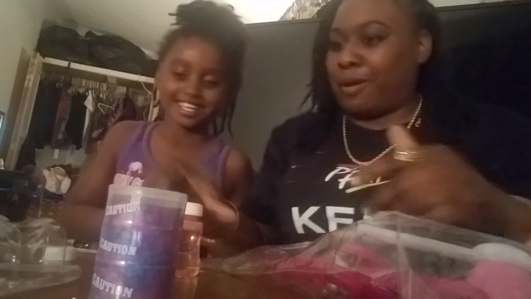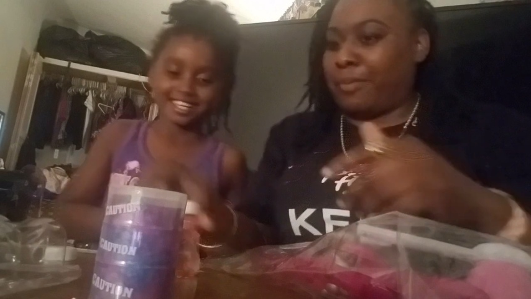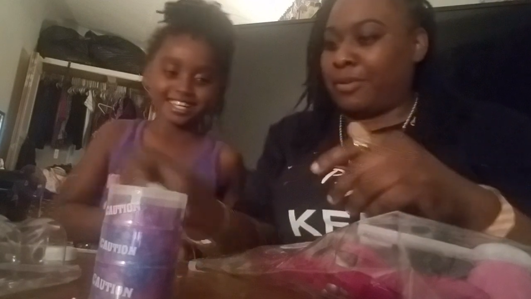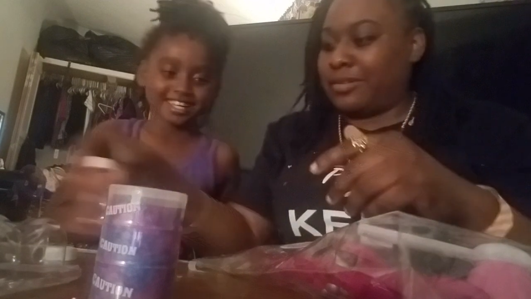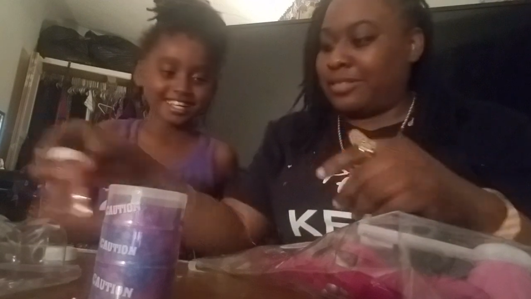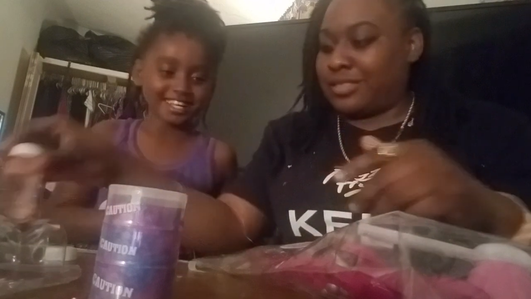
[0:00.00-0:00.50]

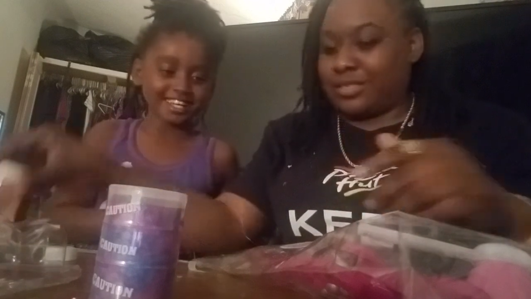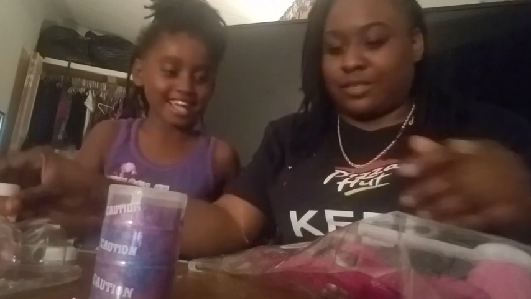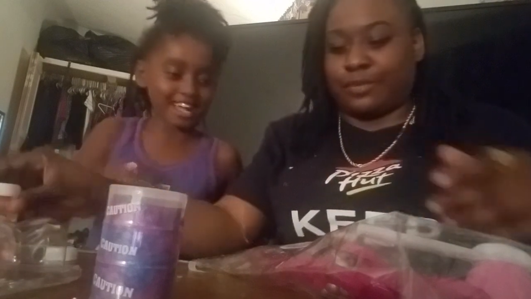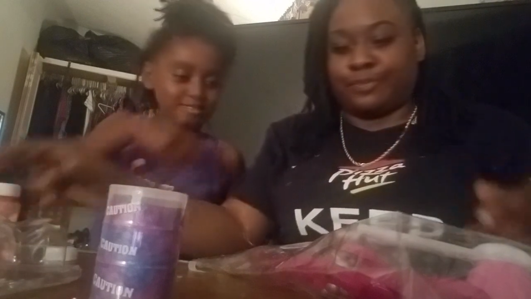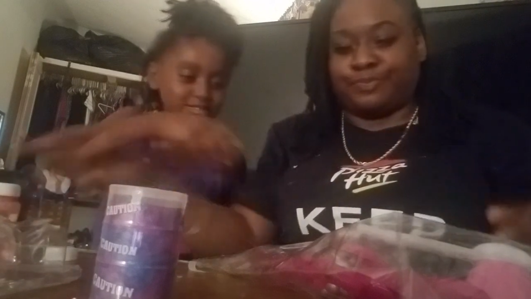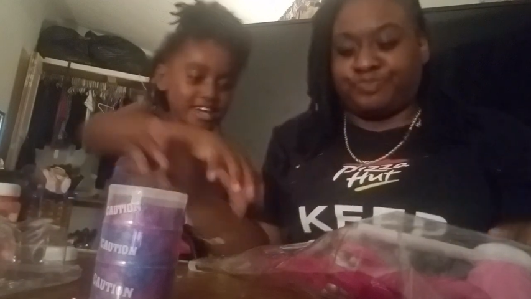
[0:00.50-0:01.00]
Speaker 1: bubbles.
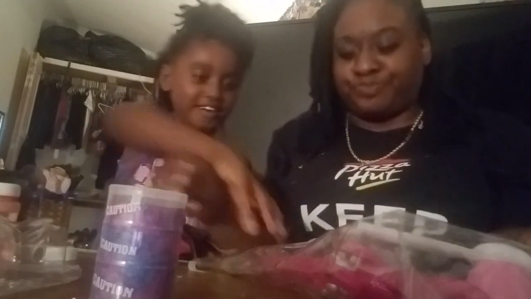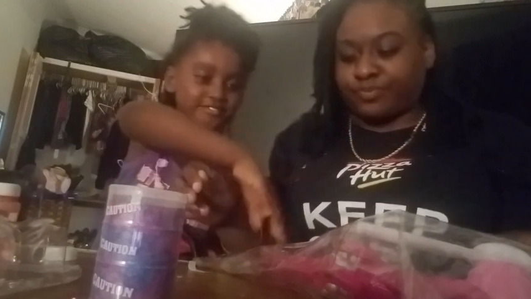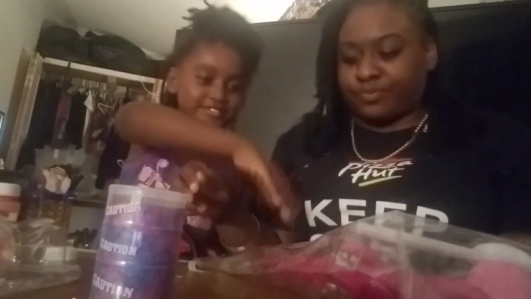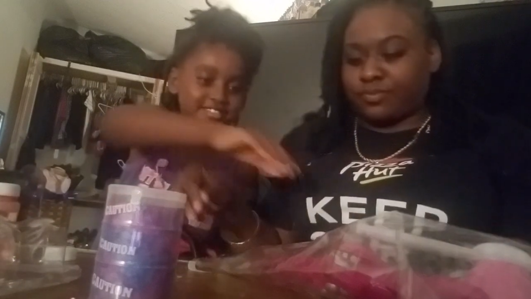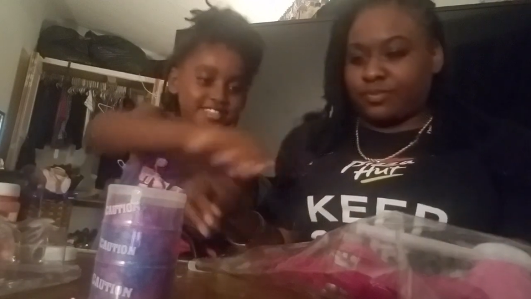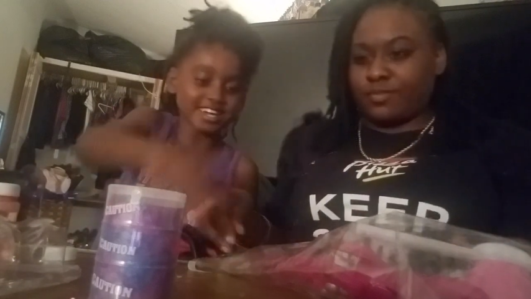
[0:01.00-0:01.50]
Speaker 2: Next we have
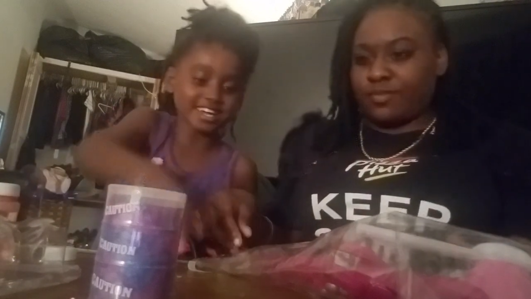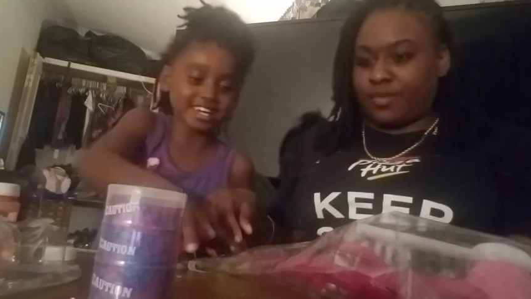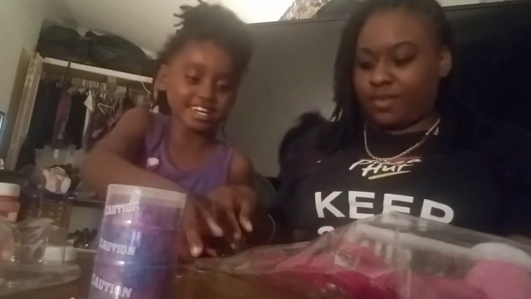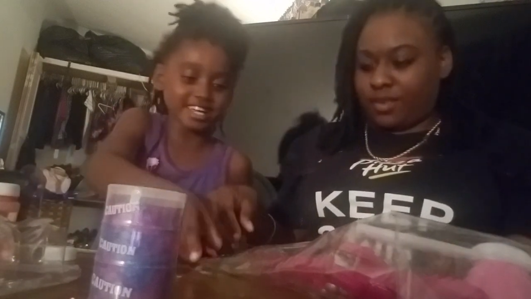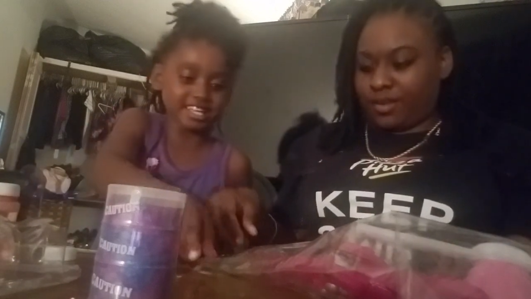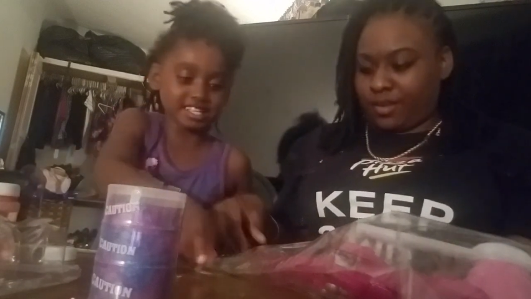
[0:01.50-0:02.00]

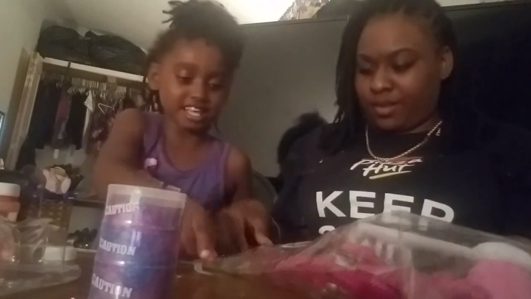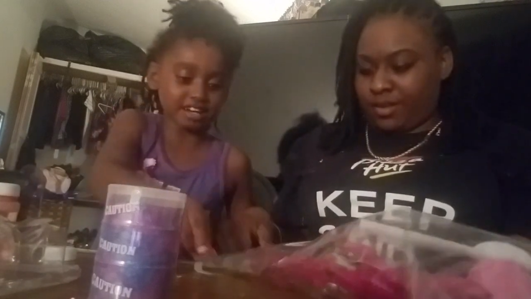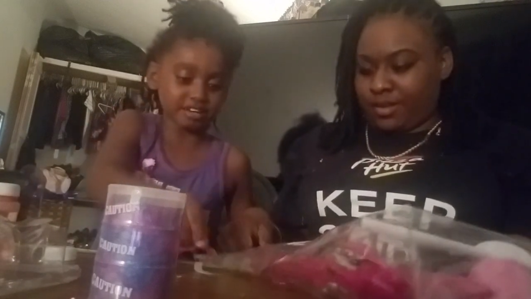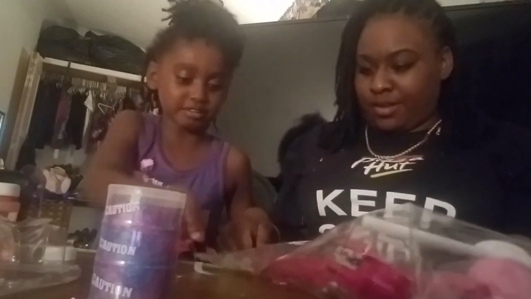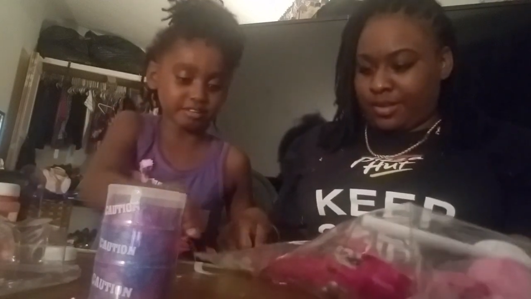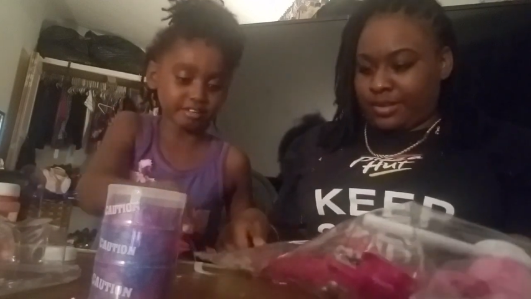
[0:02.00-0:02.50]
this. I
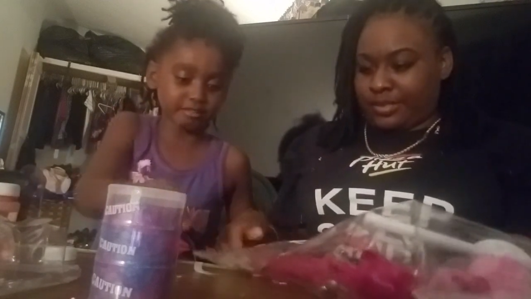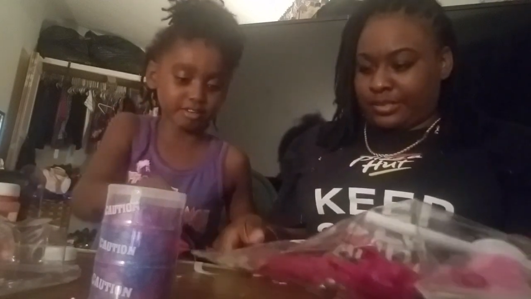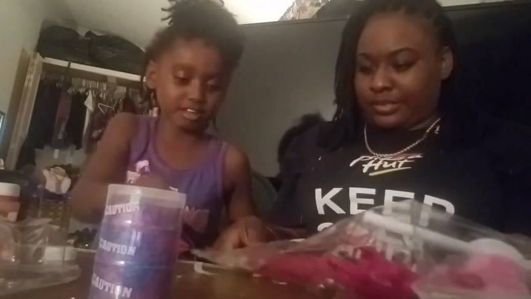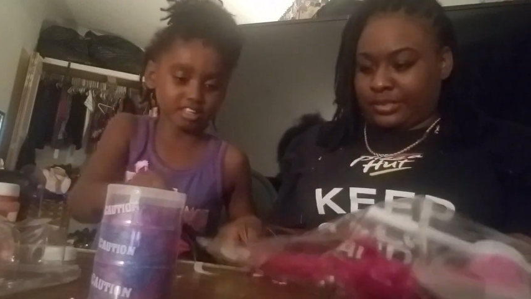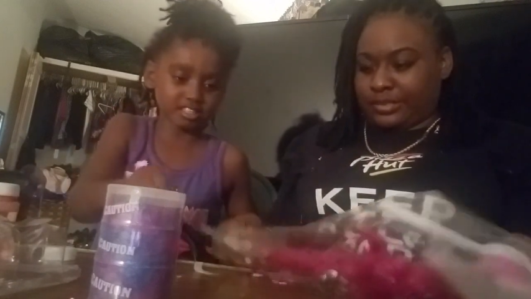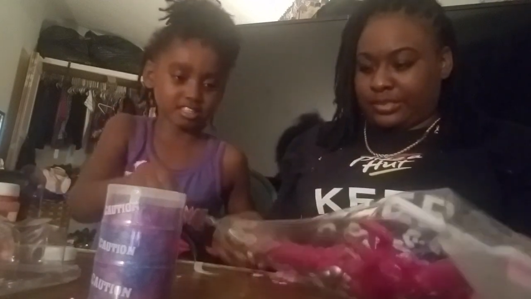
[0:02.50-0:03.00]
don't know what
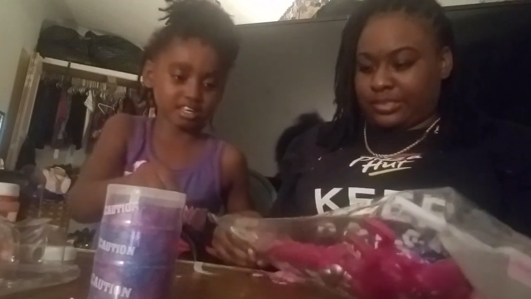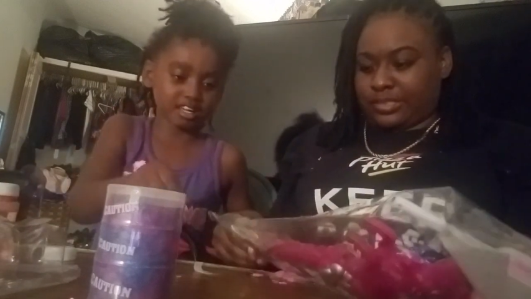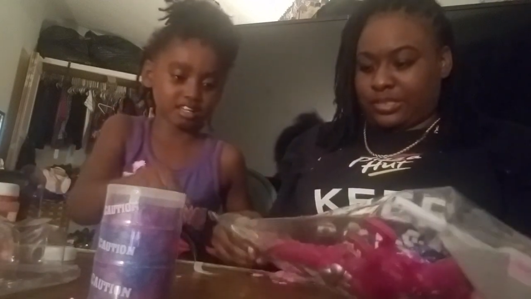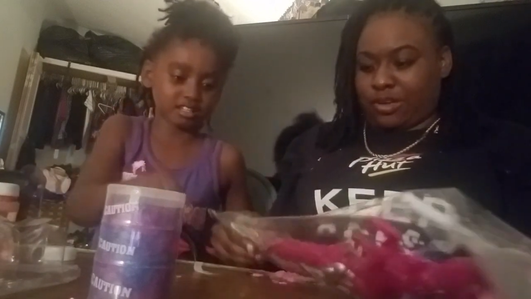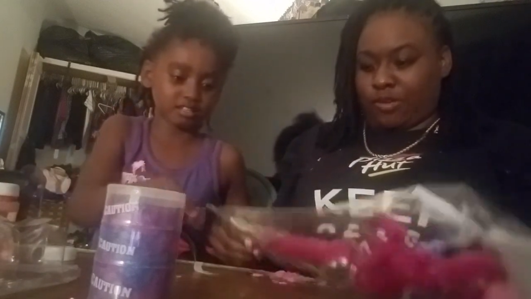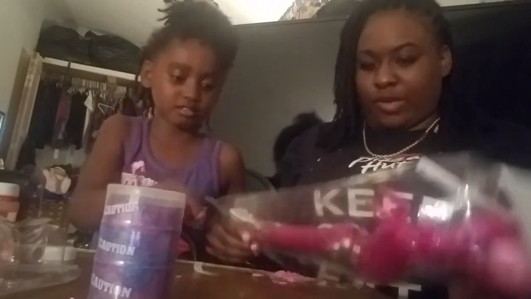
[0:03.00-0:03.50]
it
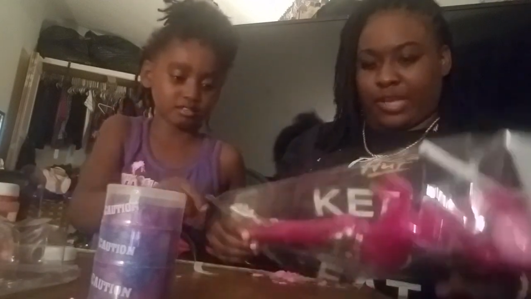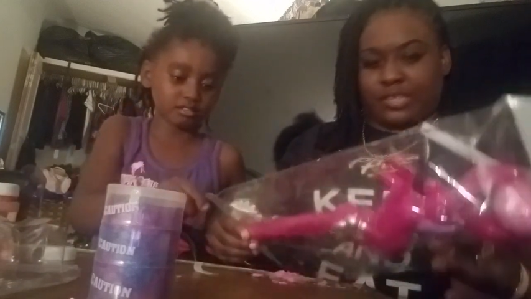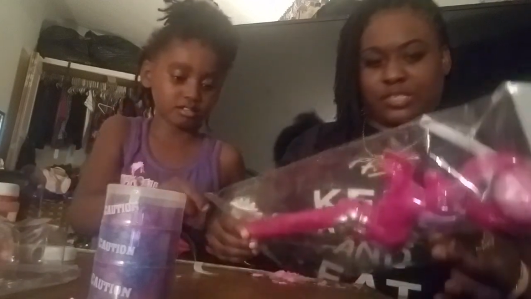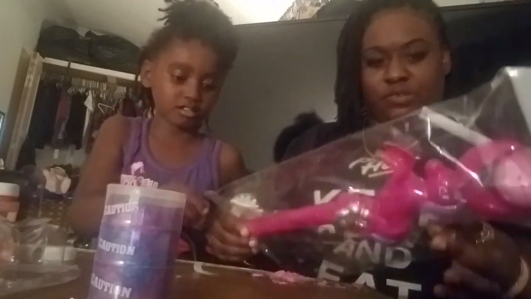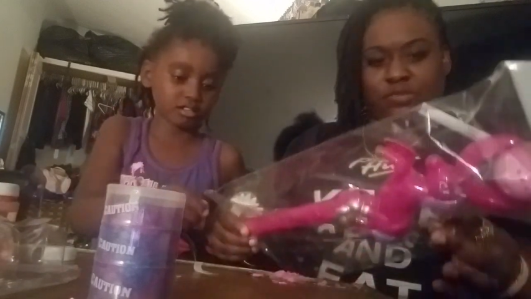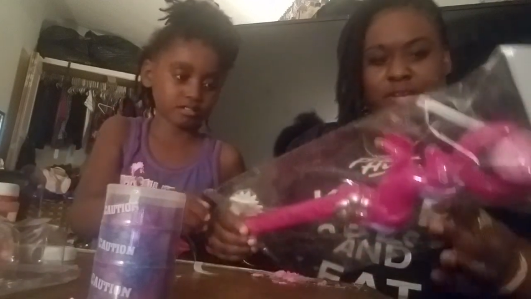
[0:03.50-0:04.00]
is.
Speaker 1: Okay, so